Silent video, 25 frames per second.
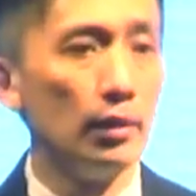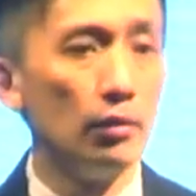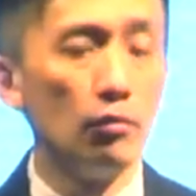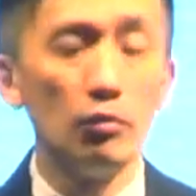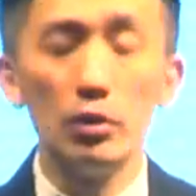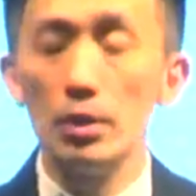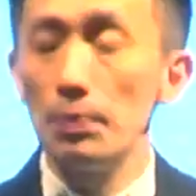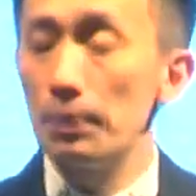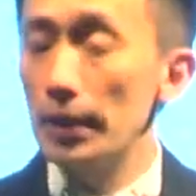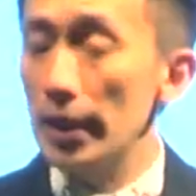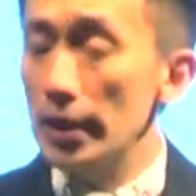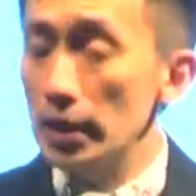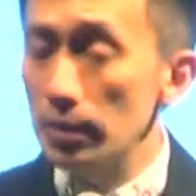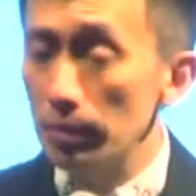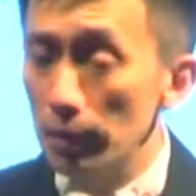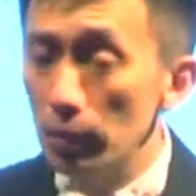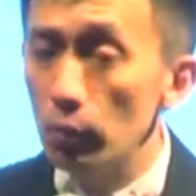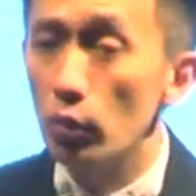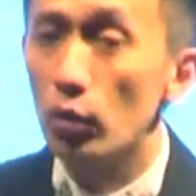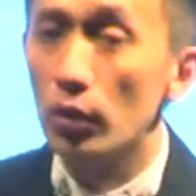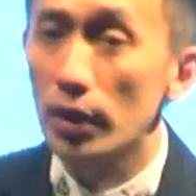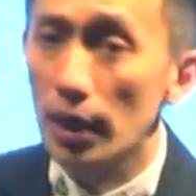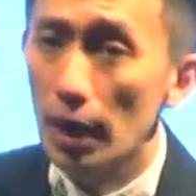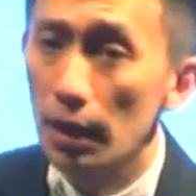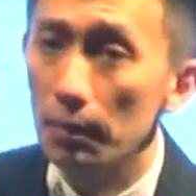
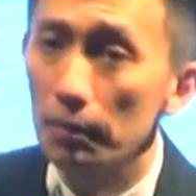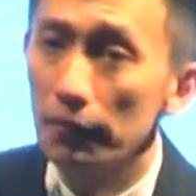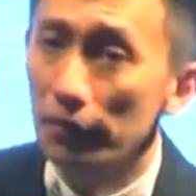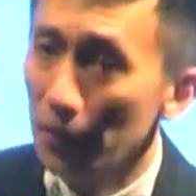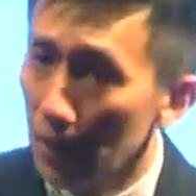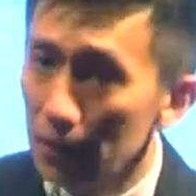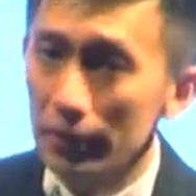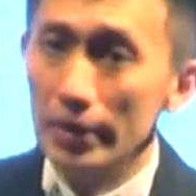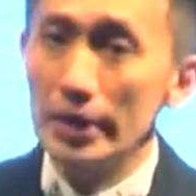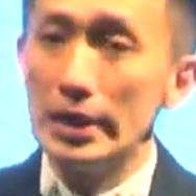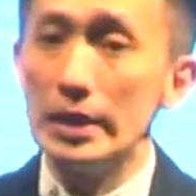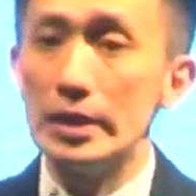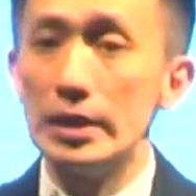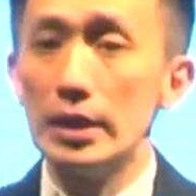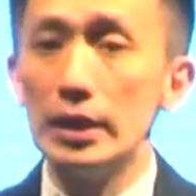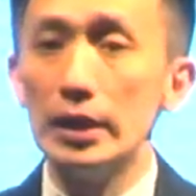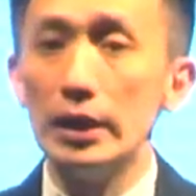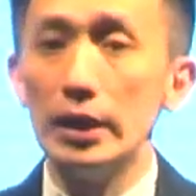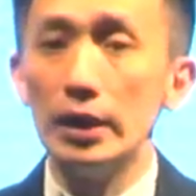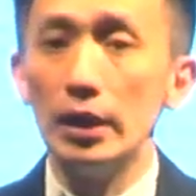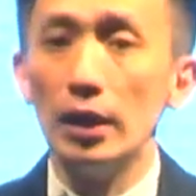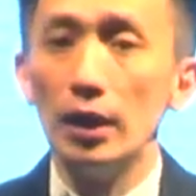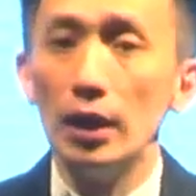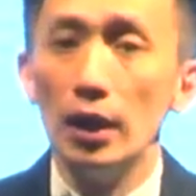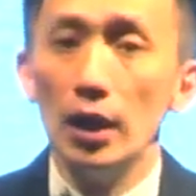Replacement will come very
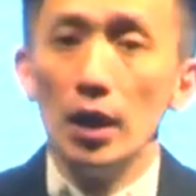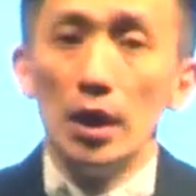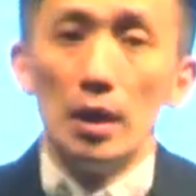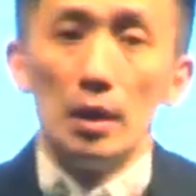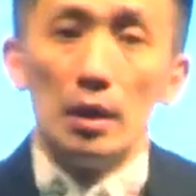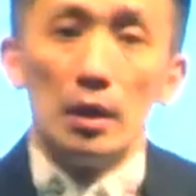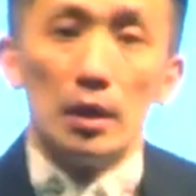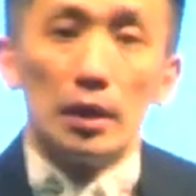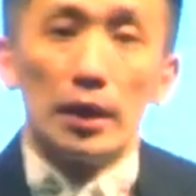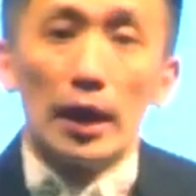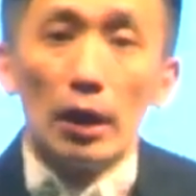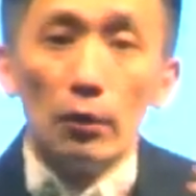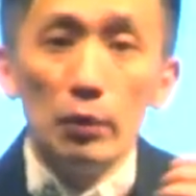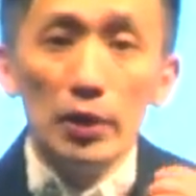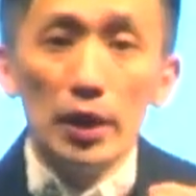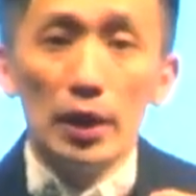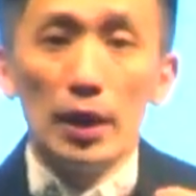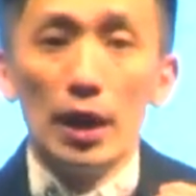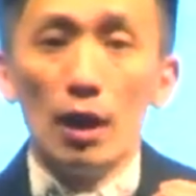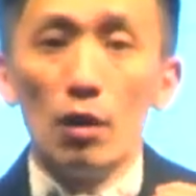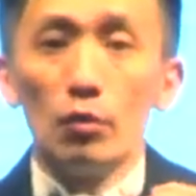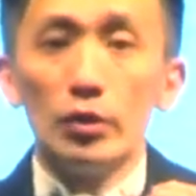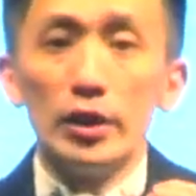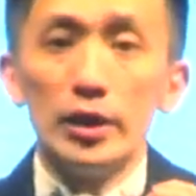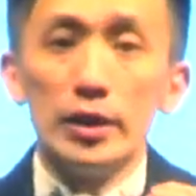easily. Can we
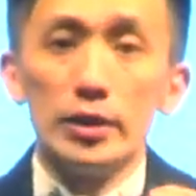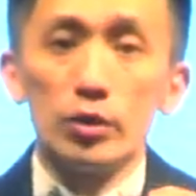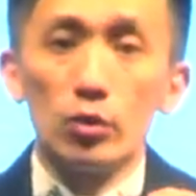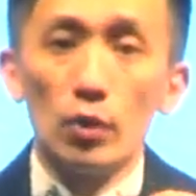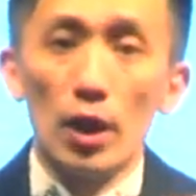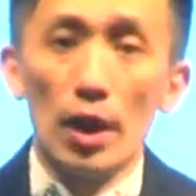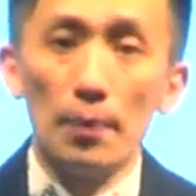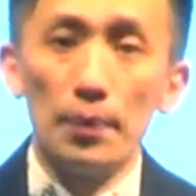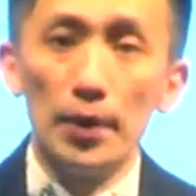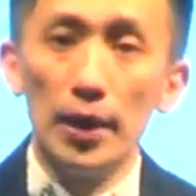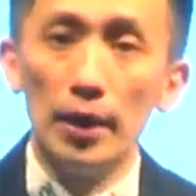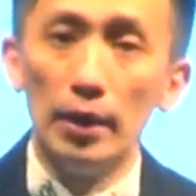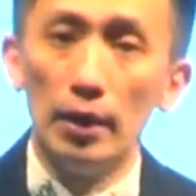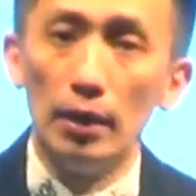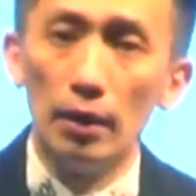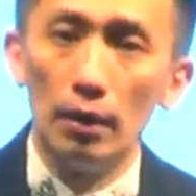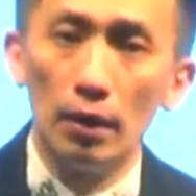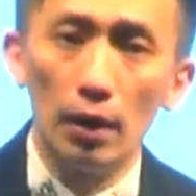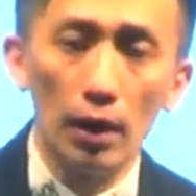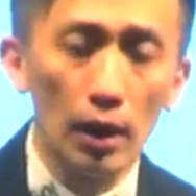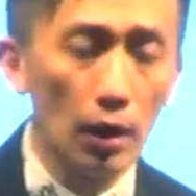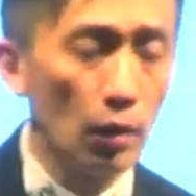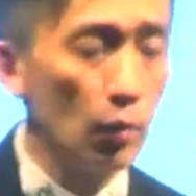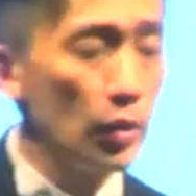allow this to happen? I